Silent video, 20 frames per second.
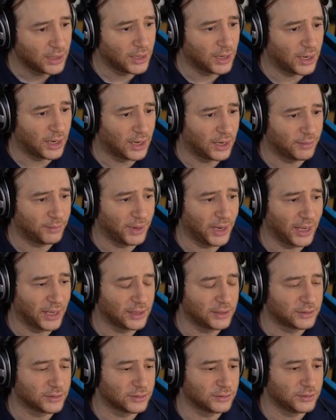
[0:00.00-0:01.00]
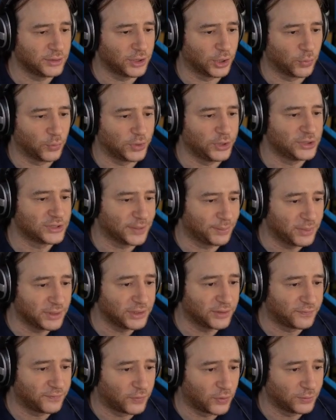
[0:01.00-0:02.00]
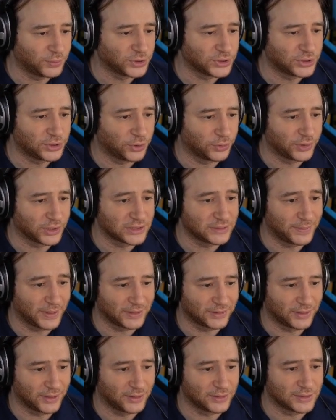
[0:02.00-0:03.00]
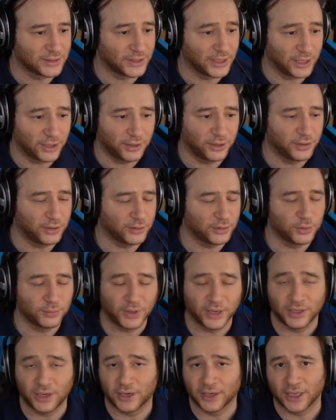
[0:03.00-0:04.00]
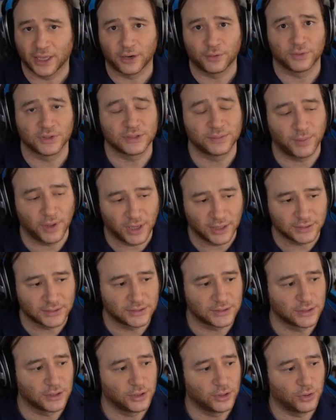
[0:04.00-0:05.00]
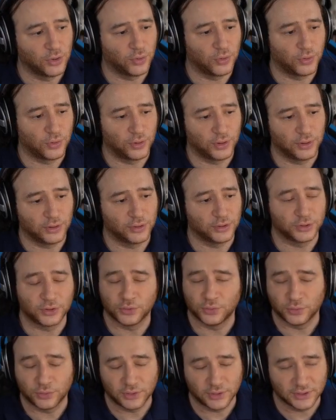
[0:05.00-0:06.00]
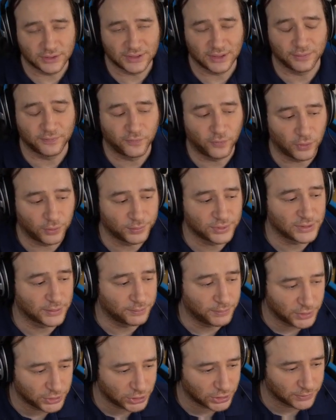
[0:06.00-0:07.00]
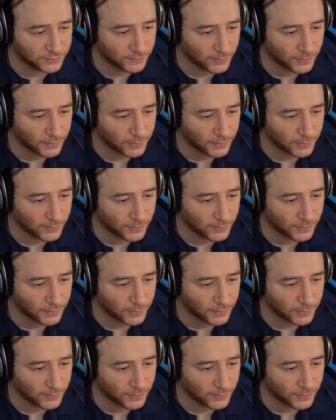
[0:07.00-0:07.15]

Um, and, you know, when you submit the form, just don't expect there's an error. You might not get a response or to the sub form submission.